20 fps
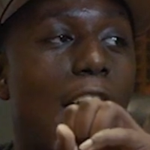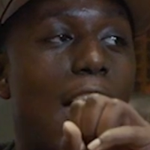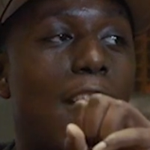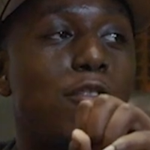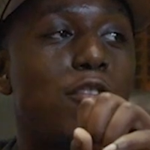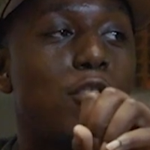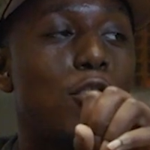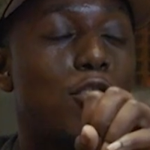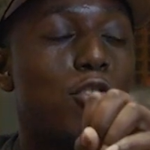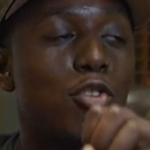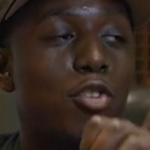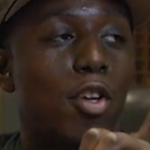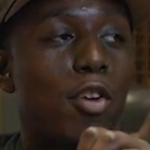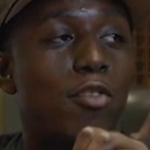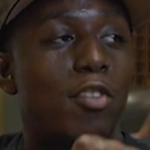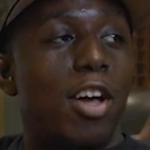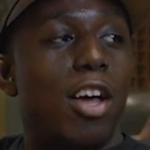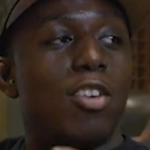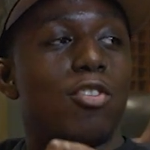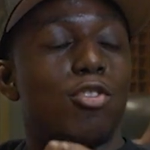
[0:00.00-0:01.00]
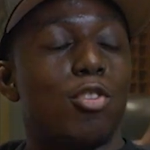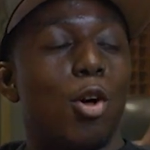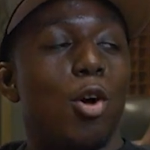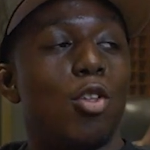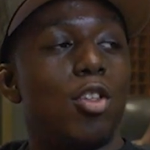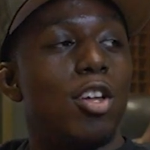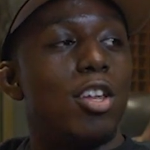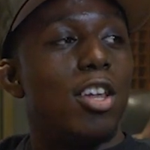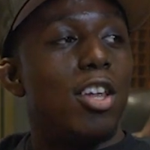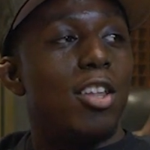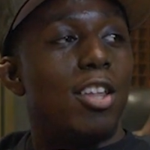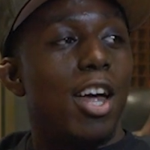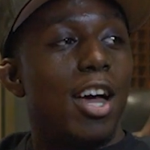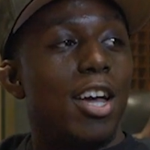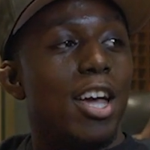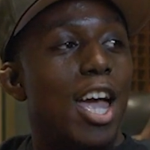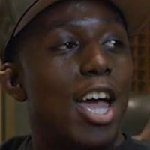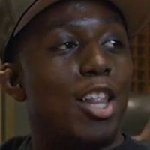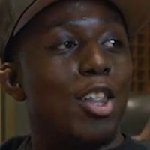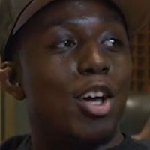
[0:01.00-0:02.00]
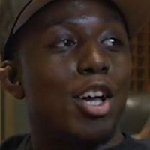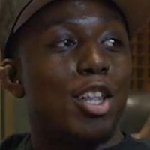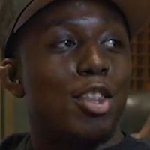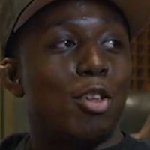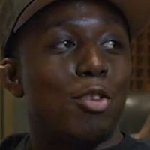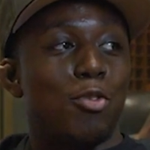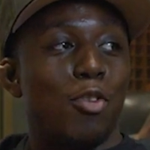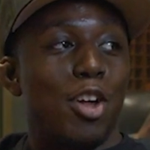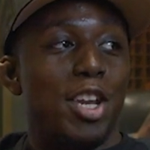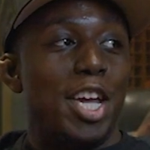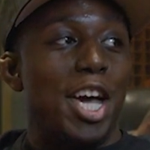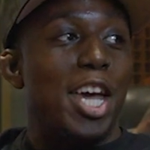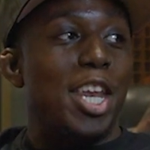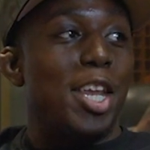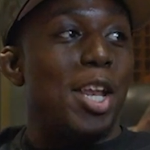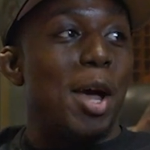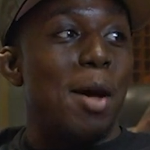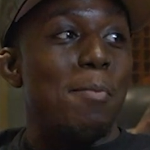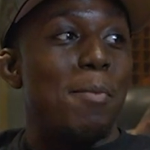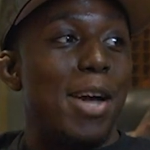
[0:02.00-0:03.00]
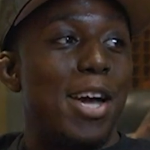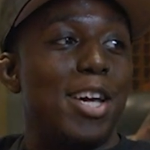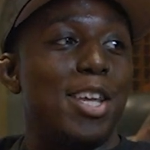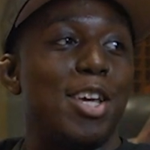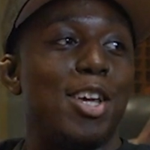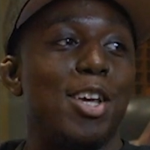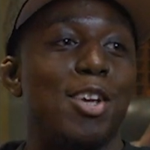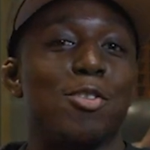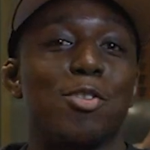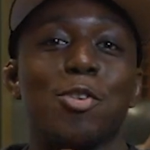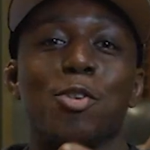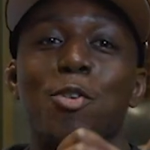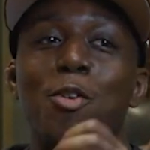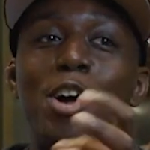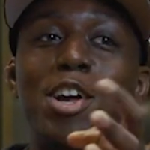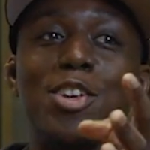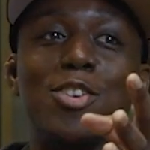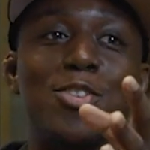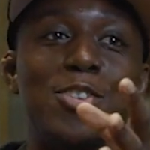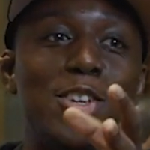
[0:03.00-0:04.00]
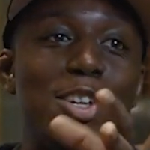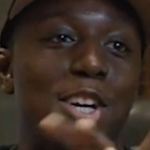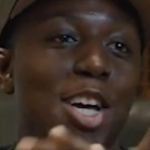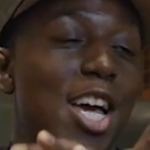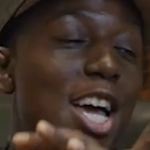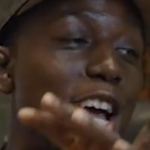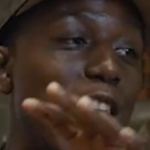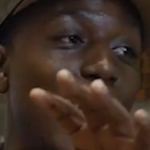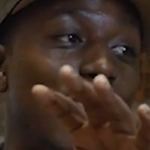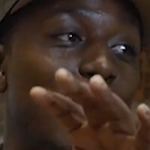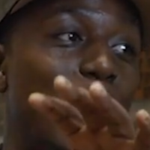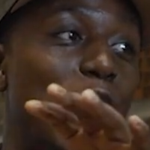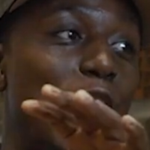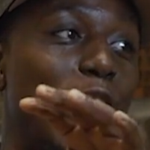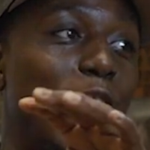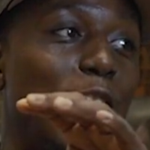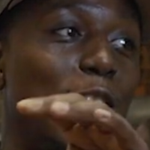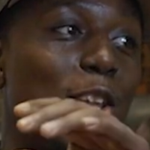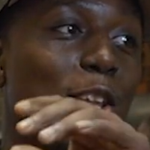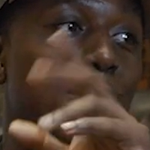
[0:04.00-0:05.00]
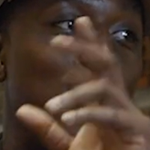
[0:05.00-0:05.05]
after your stuff got stolen and like, hey, look at this funny edit I made. It's crazy. And then